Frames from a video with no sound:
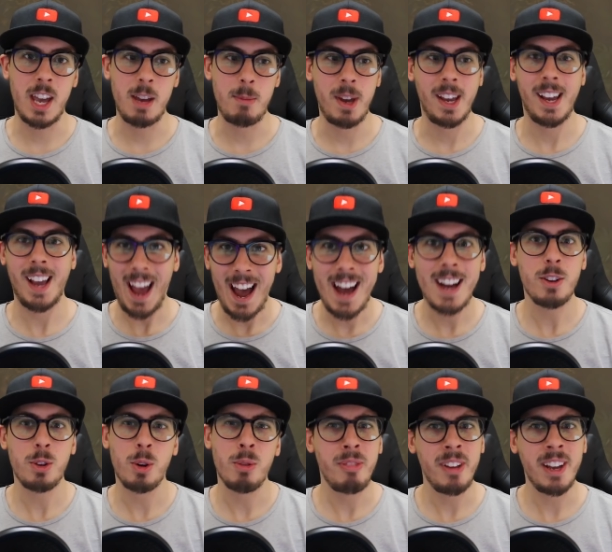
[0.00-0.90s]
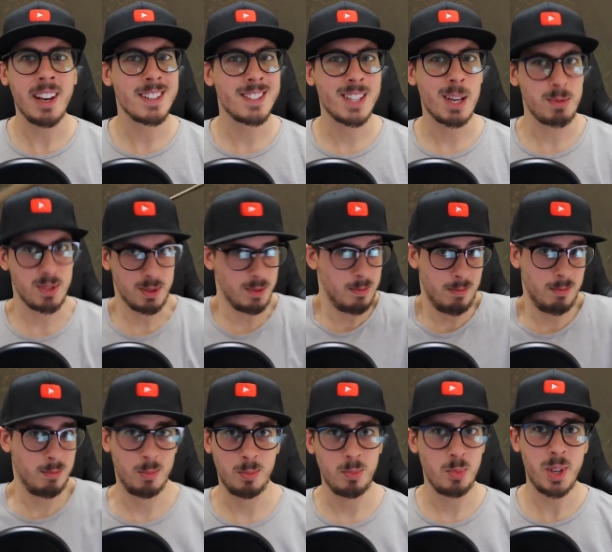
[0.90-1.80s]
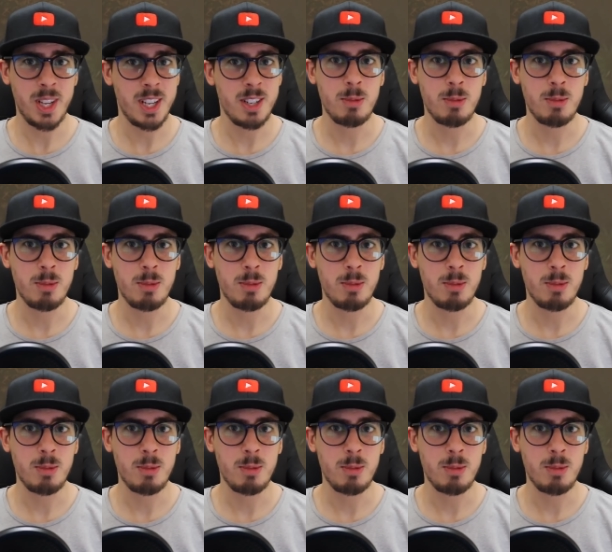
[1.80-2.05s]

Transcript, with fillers: gaming at your fingertips. What do